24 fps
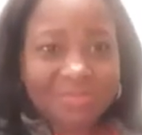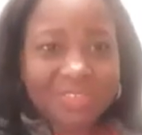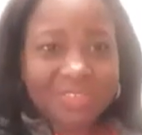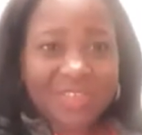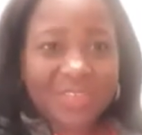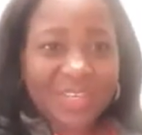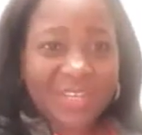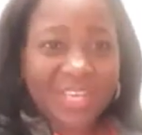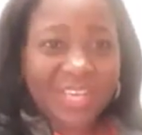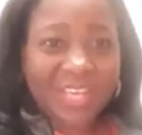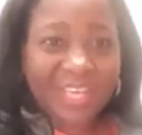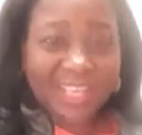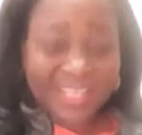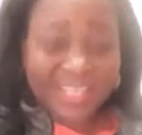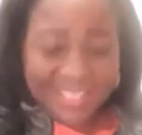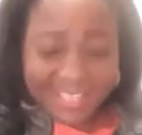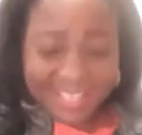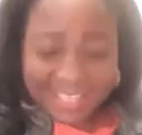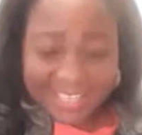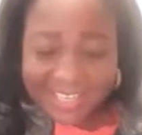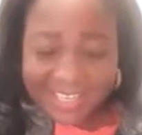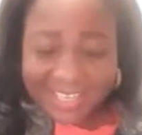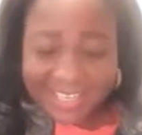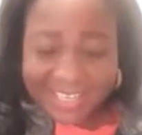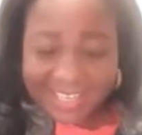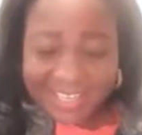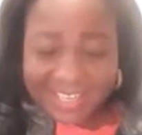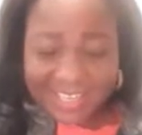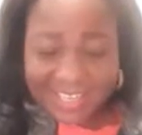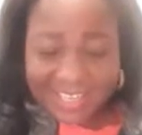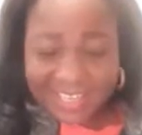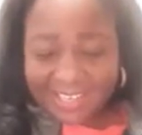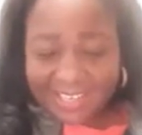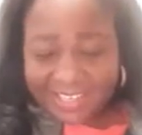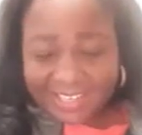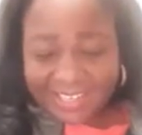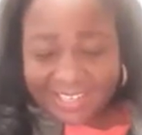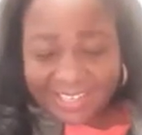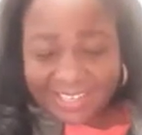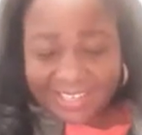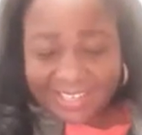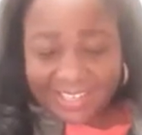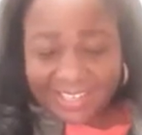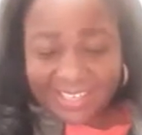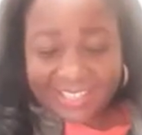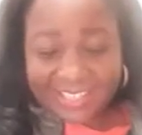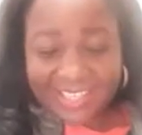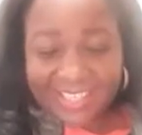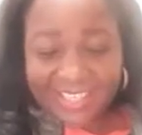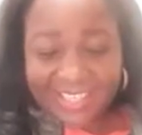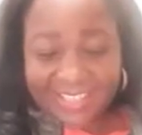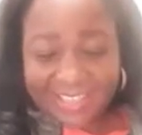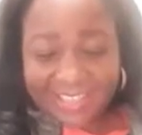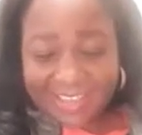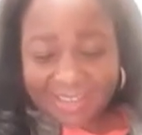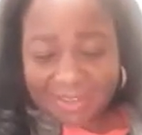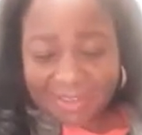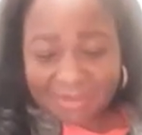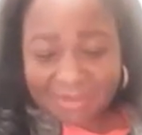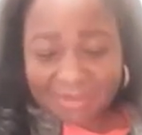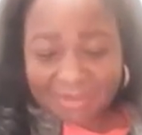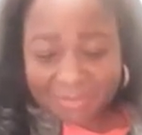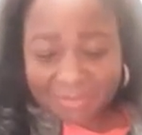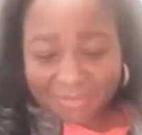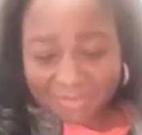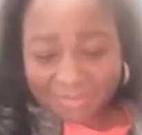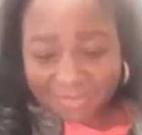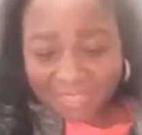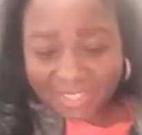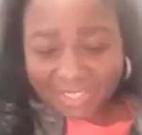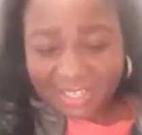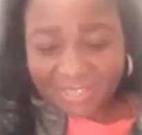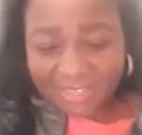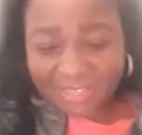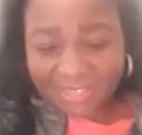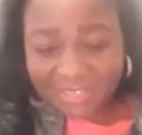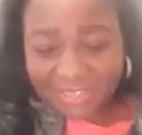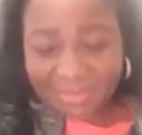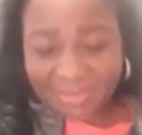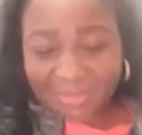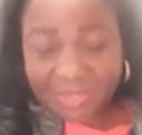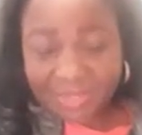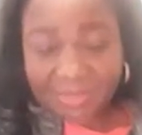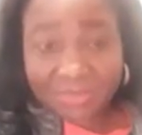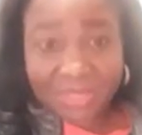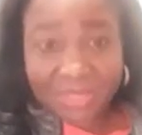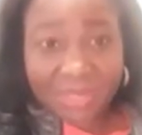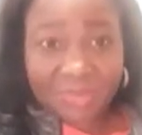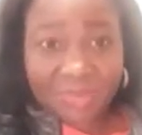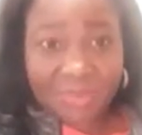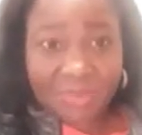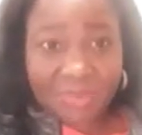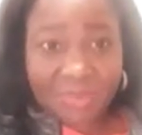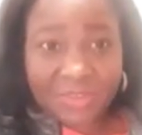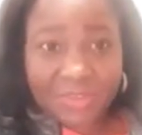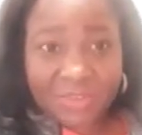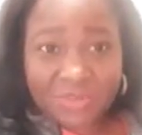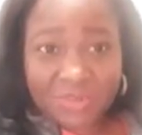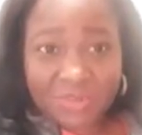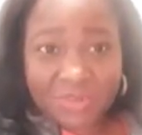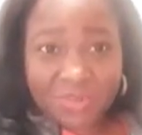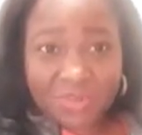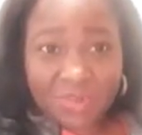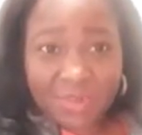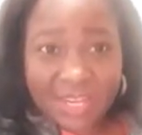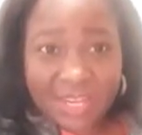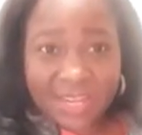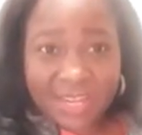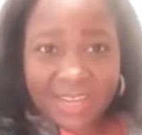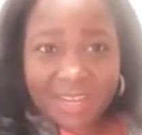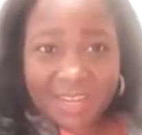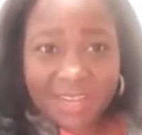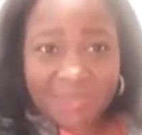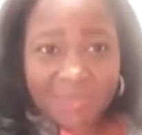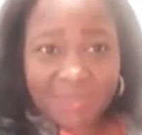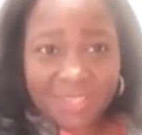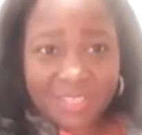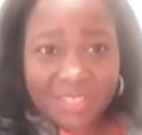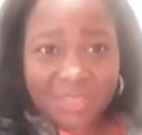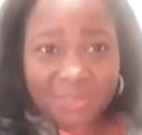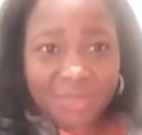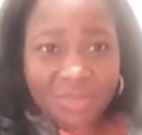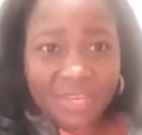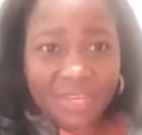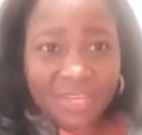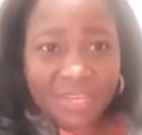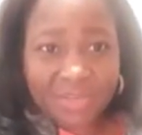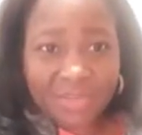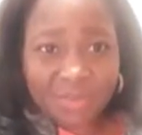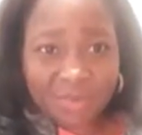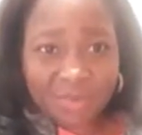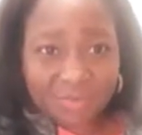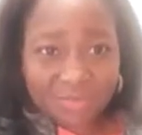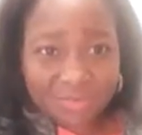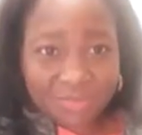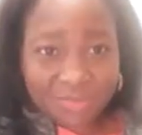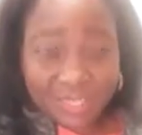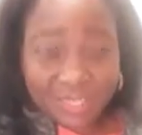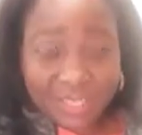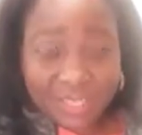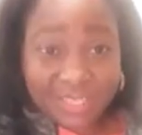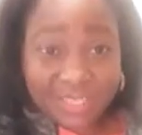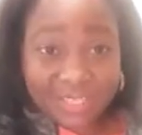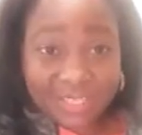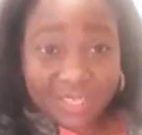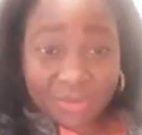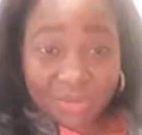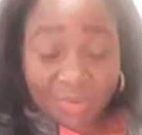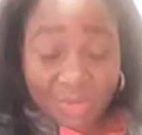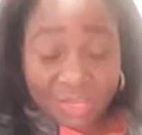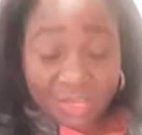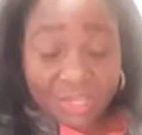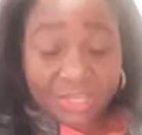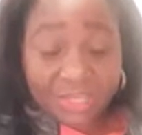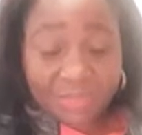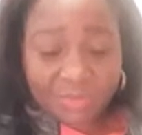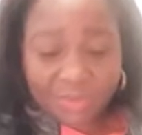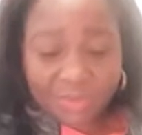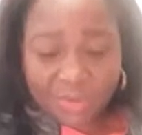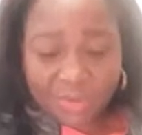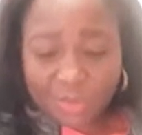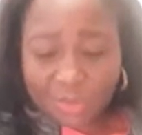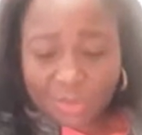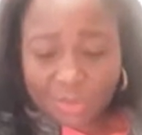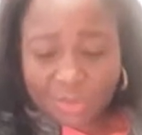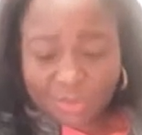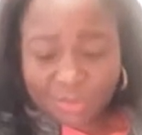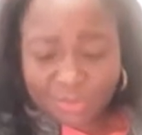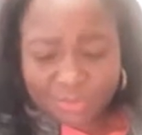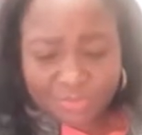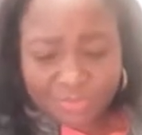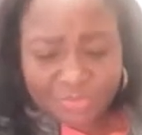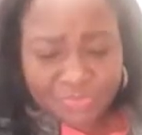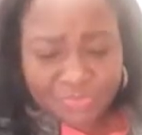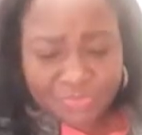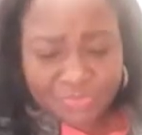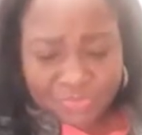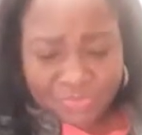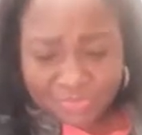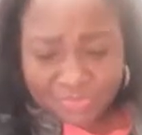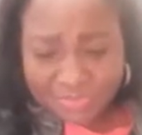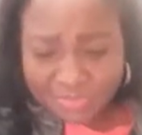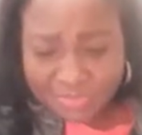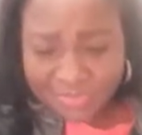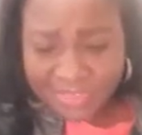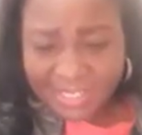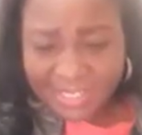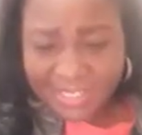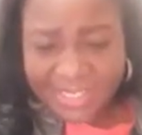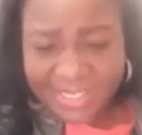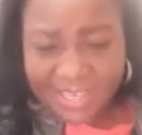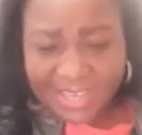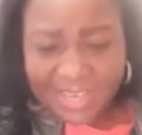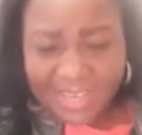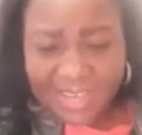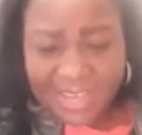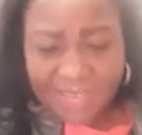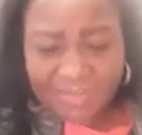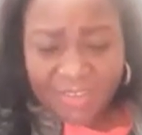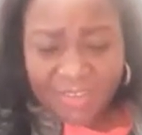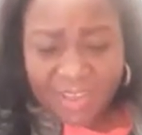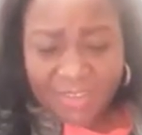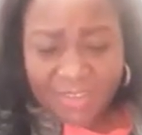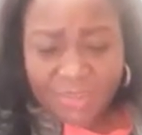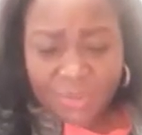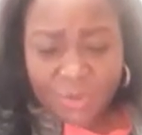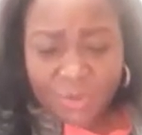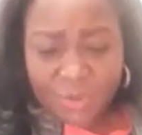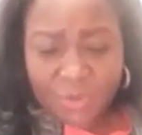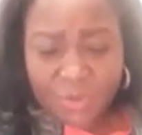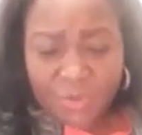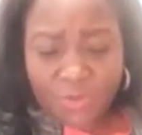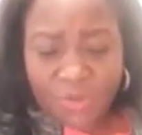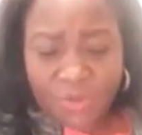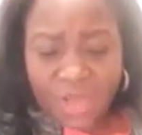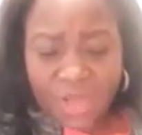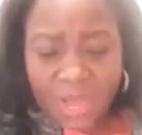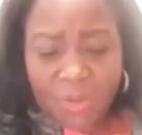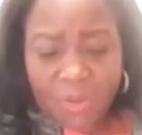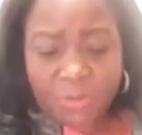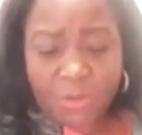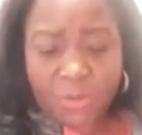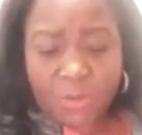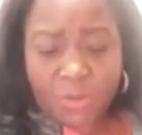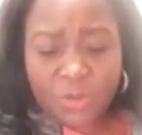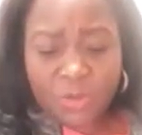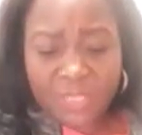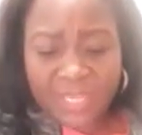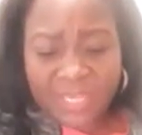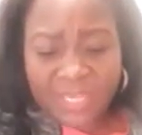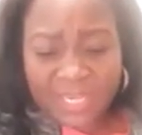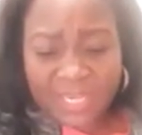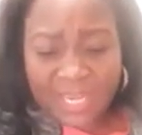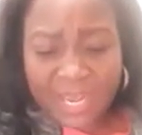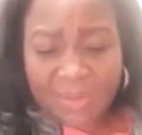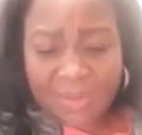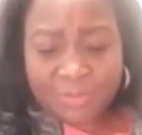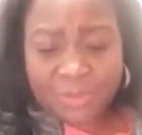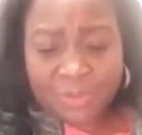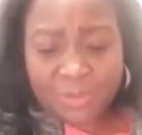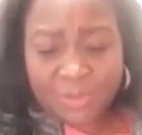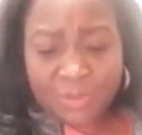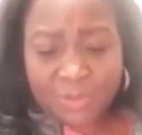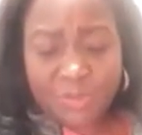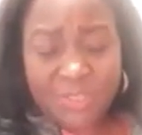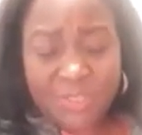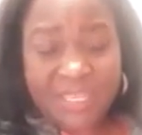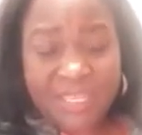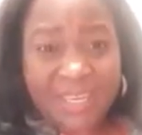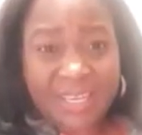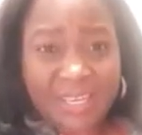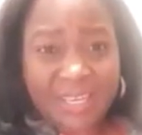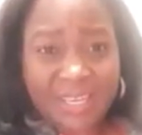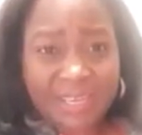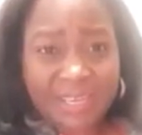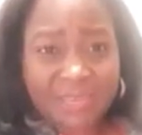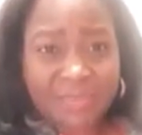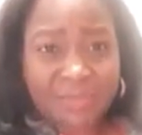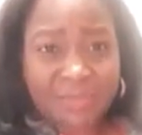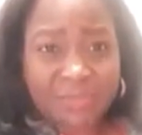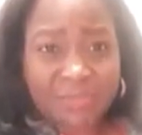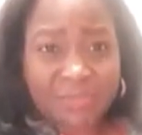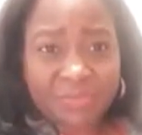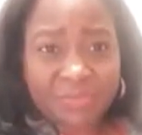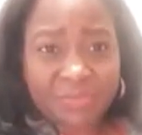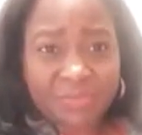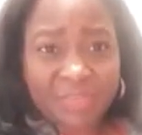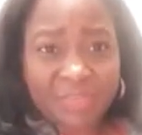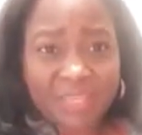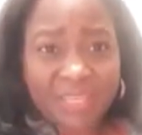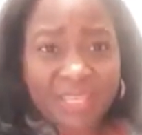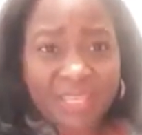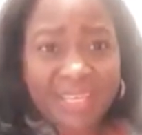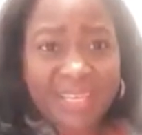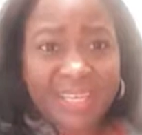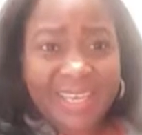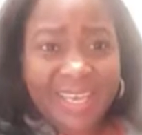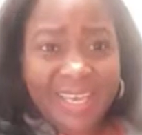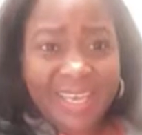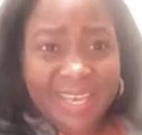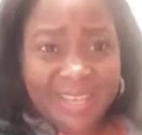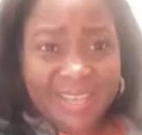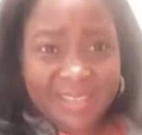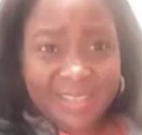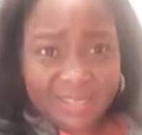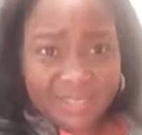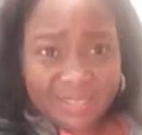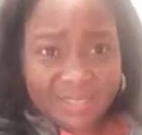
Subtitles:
Okay? And it takes time. It takes time. Sometimes right from work, I come and sit behind the computer and I start working. So I've so far uploaded up to day 8.